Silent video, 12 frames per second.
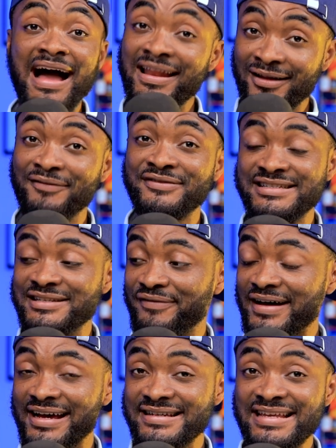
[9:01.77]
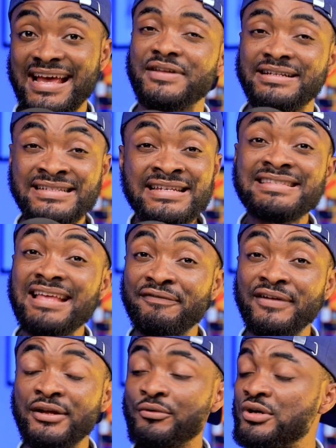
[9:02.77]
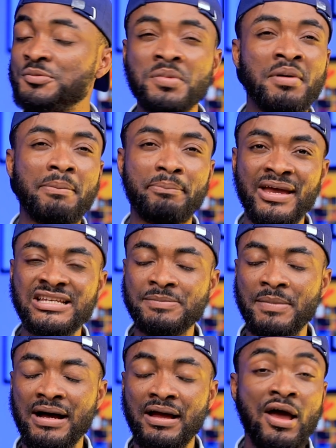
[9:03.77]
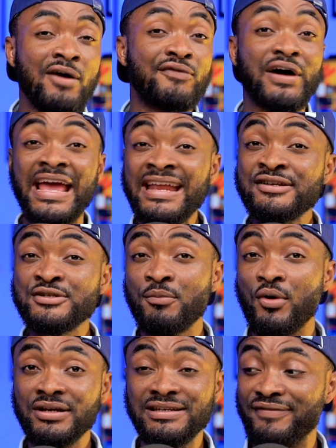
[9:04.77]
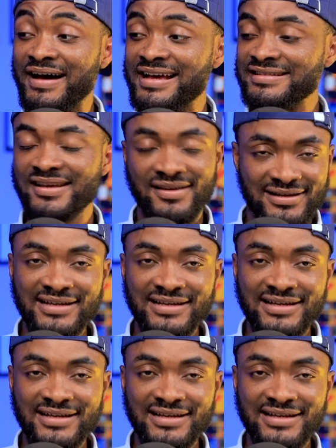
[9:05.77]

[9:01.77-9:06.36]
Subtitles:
I love this device. This is definitely going to be my benchmark for any small device,